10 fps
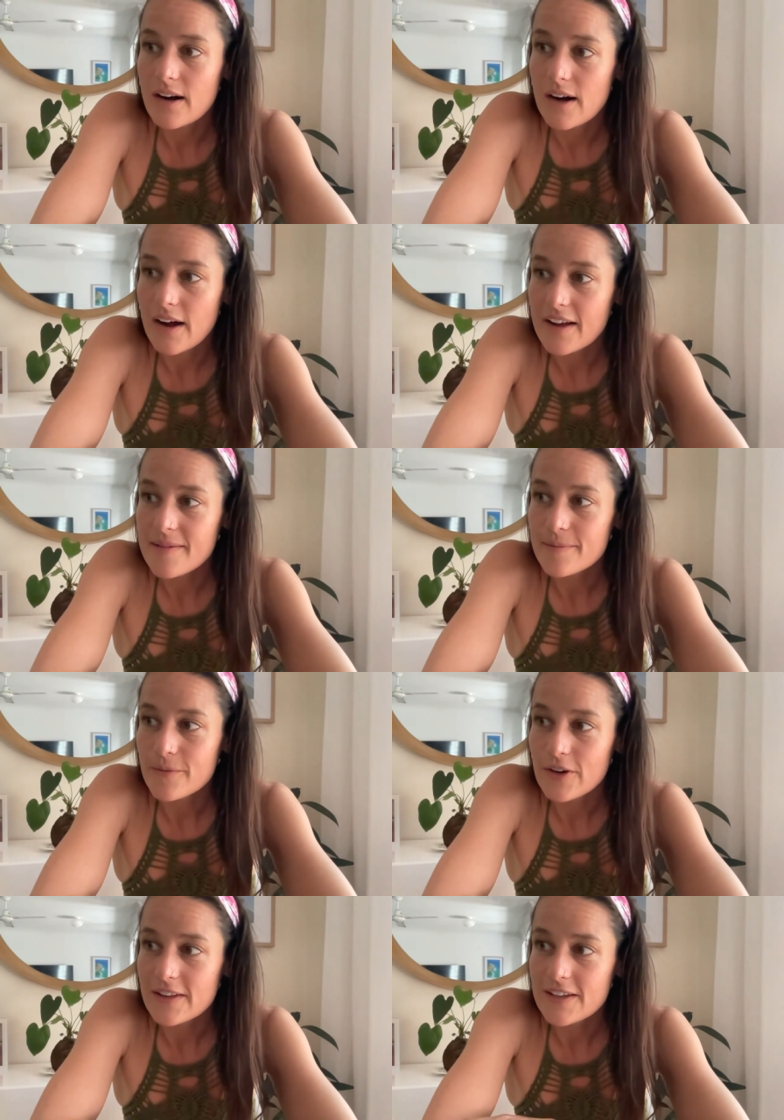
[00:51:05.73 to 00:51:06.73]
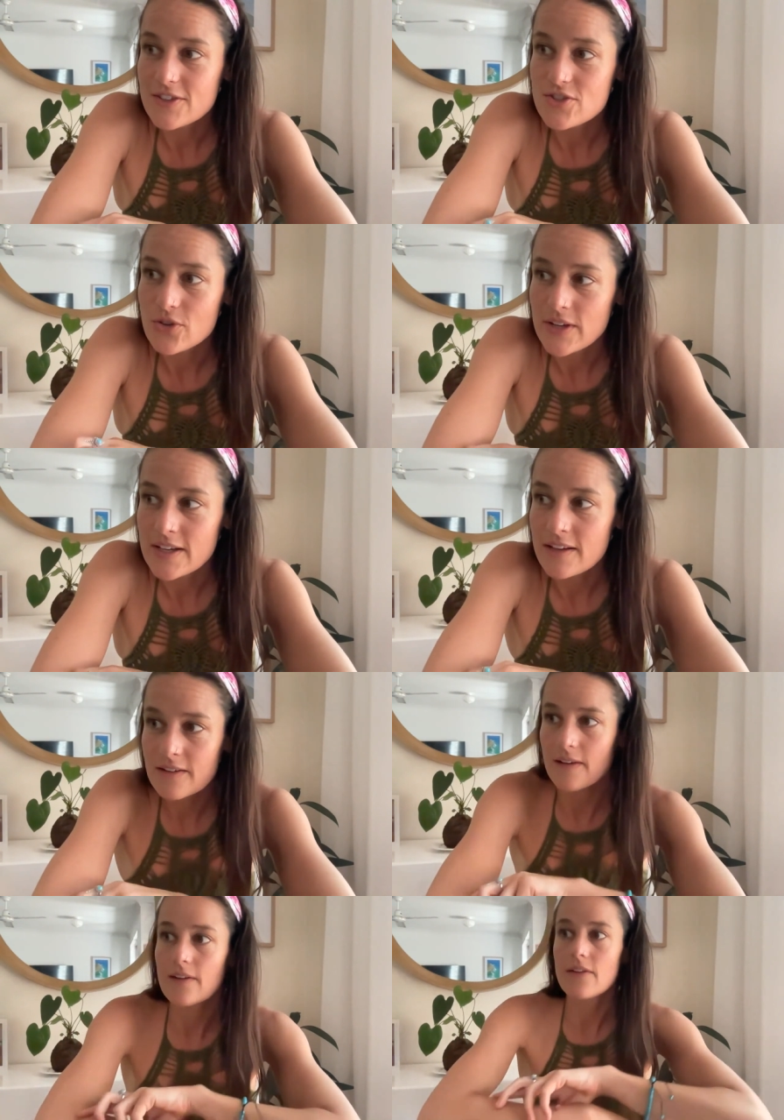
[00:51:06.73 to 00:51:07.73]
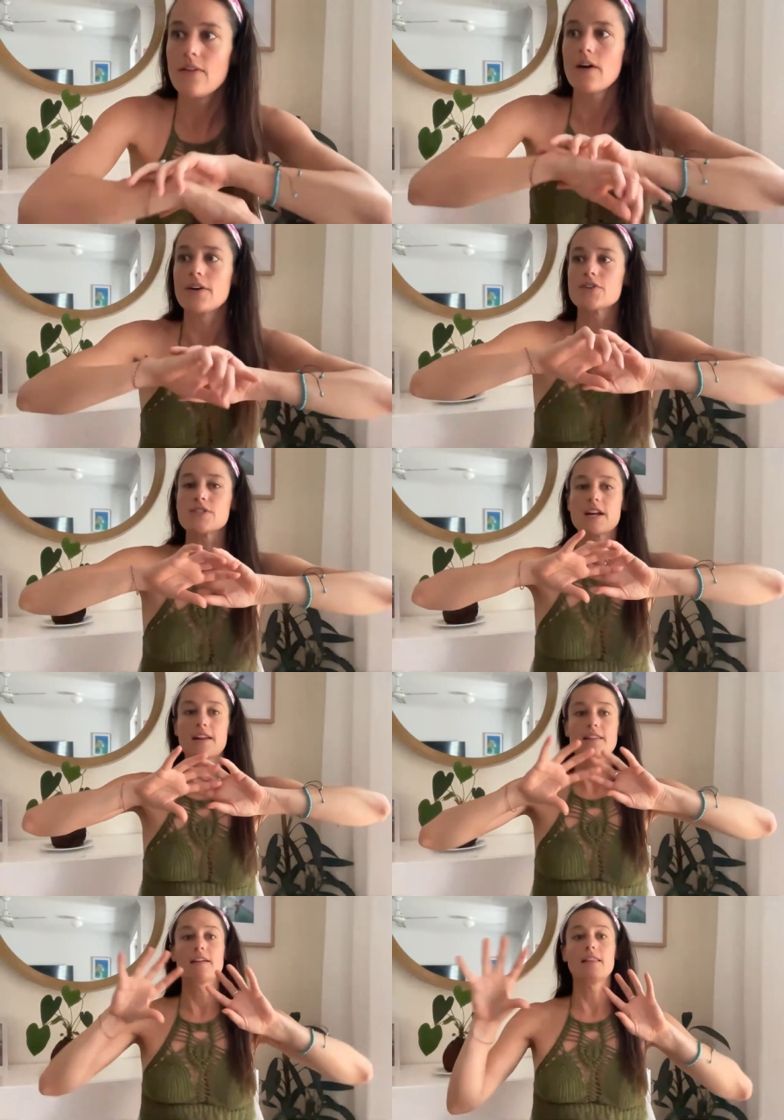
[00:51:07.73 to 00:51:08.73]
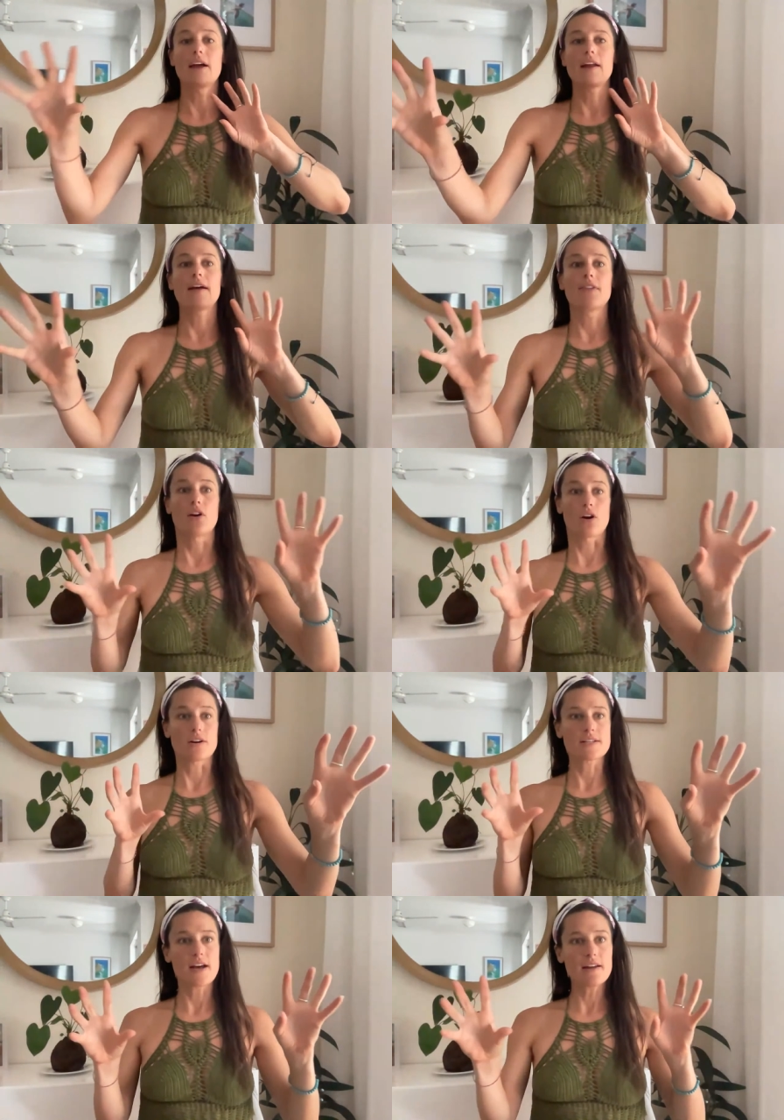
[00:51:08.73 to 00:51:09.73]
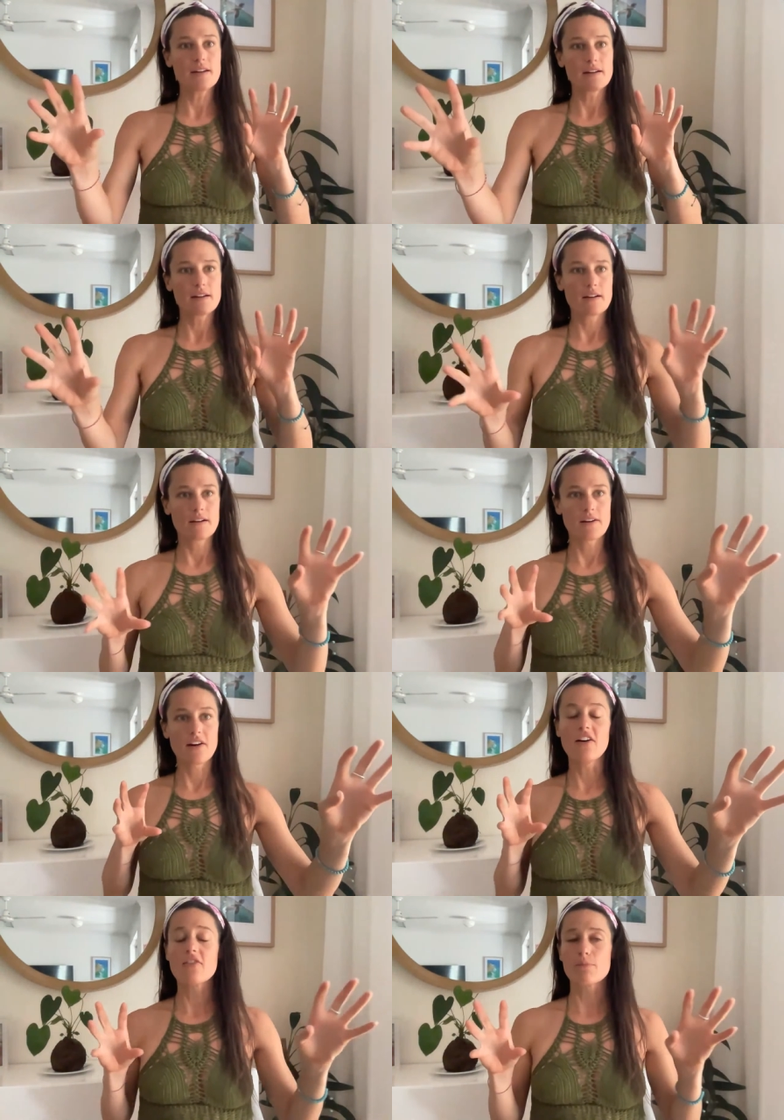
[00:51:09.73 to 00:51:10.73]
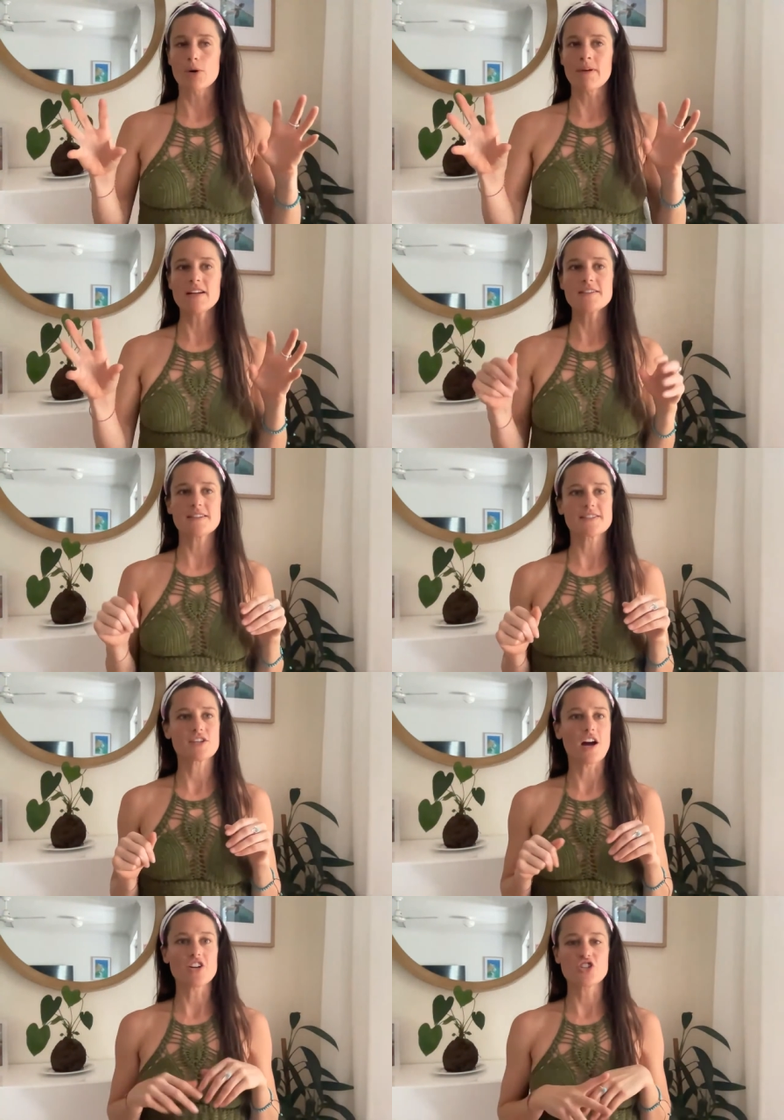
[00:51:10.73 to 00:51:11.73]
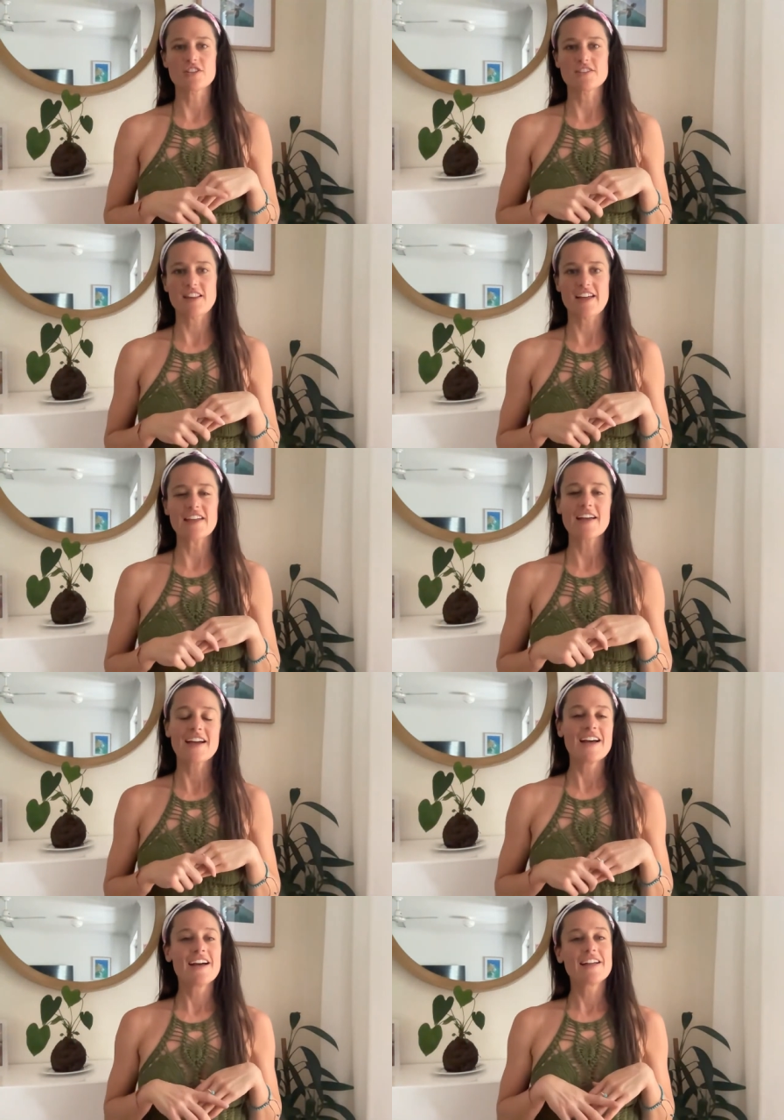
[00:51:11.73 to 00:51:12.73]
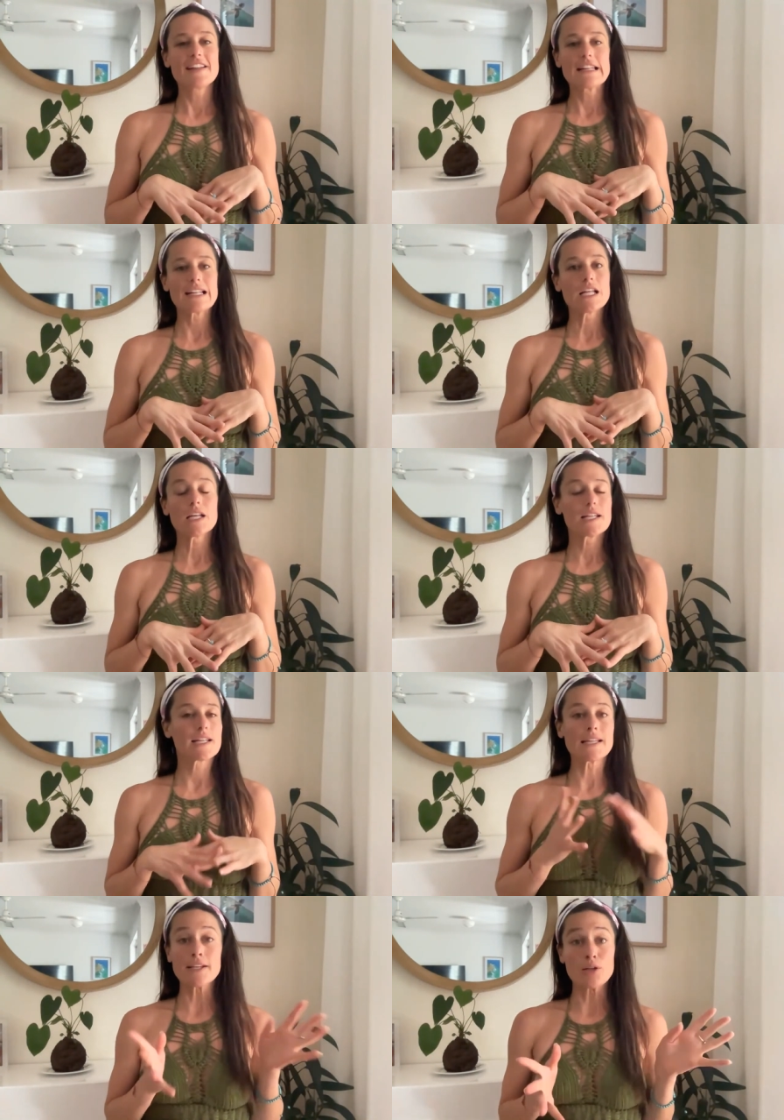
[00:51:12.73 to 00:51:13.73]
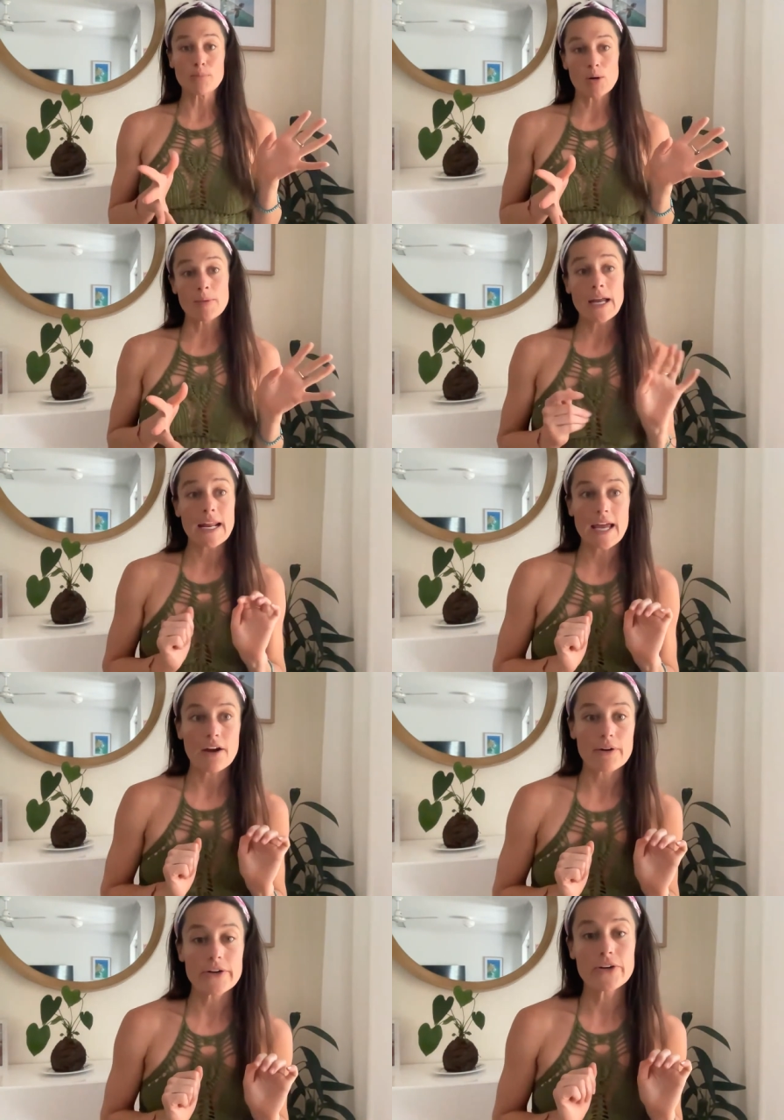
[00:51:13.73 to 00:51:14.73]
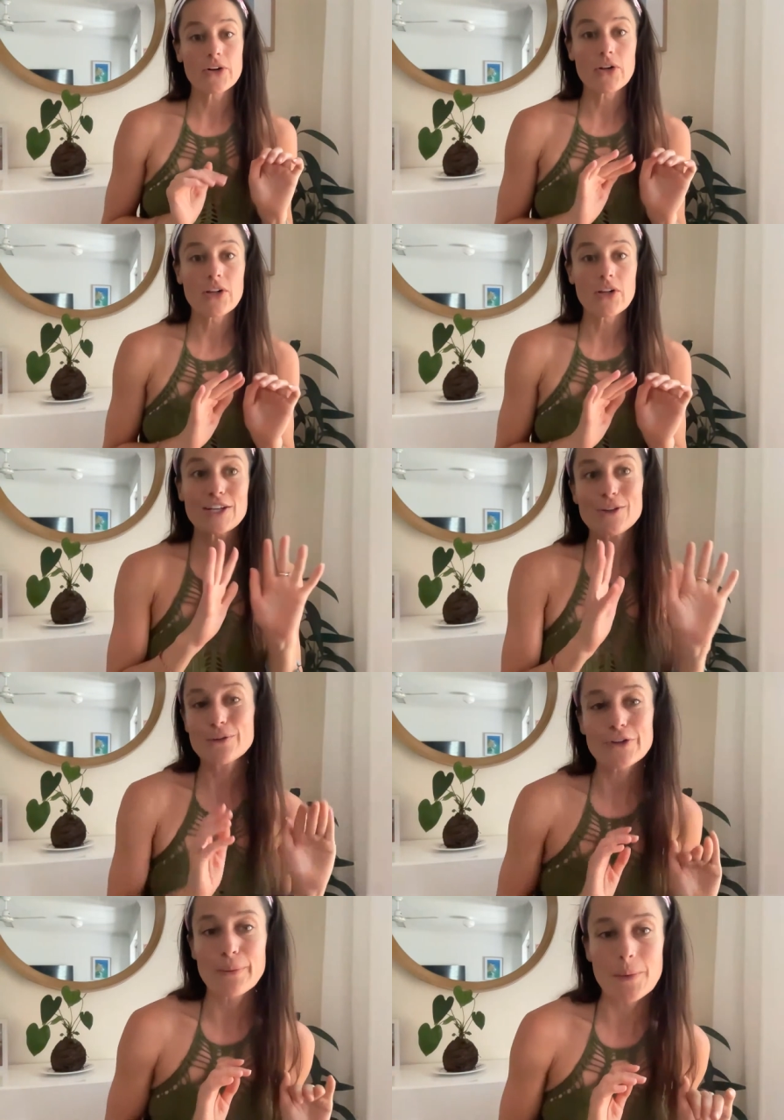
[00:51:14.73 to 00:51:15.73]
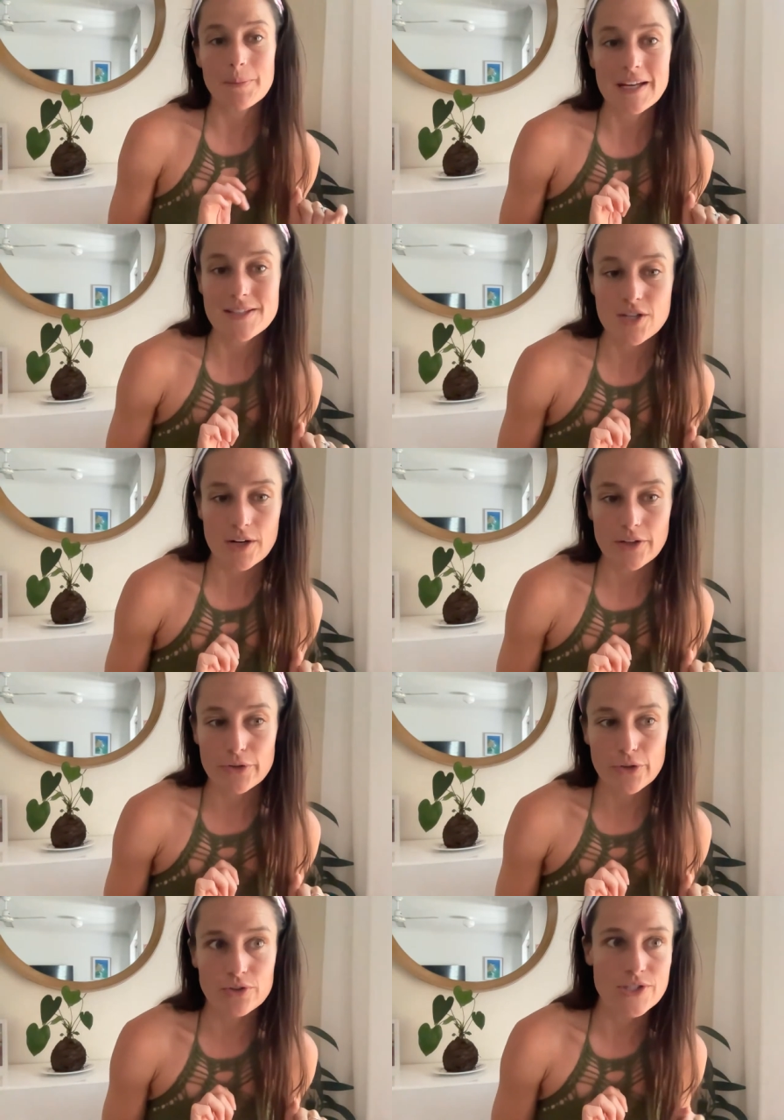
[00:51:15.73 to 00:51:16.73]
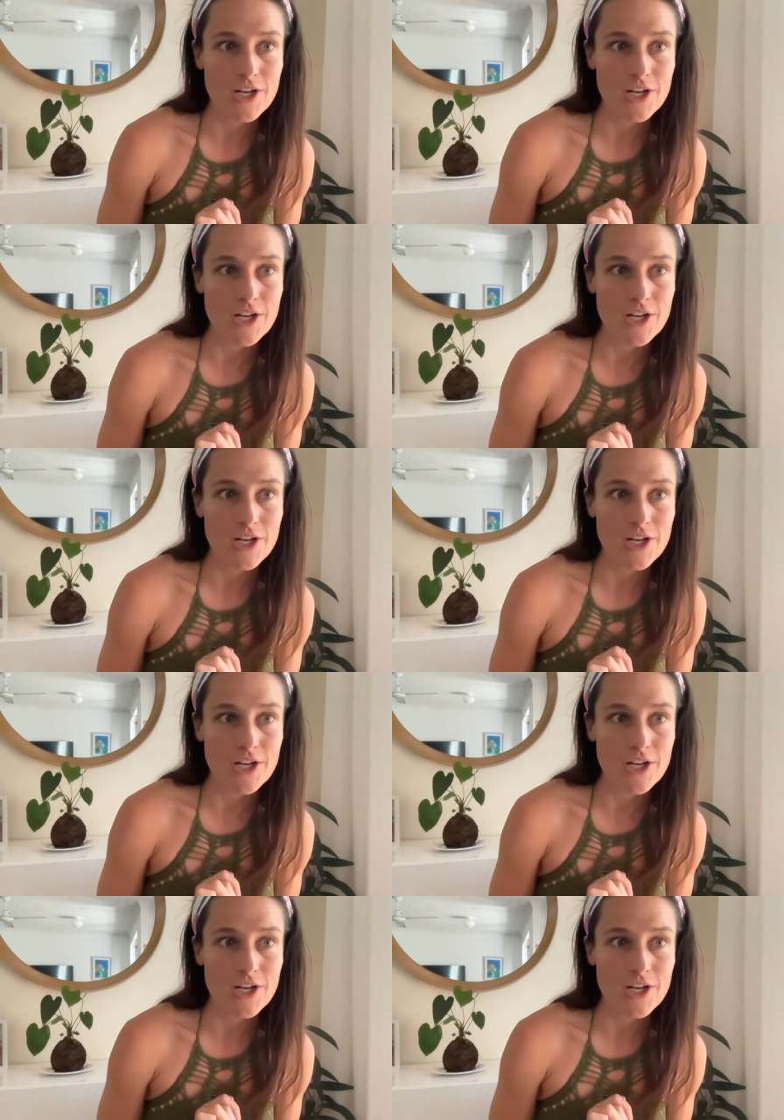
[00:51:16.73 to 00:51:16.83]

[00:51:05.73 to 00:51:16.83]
I am really enjoying understanding the light and the dark side of mermaids. It's not just like the Little Mermaid, Ariel, and cute little mermaids on little girls'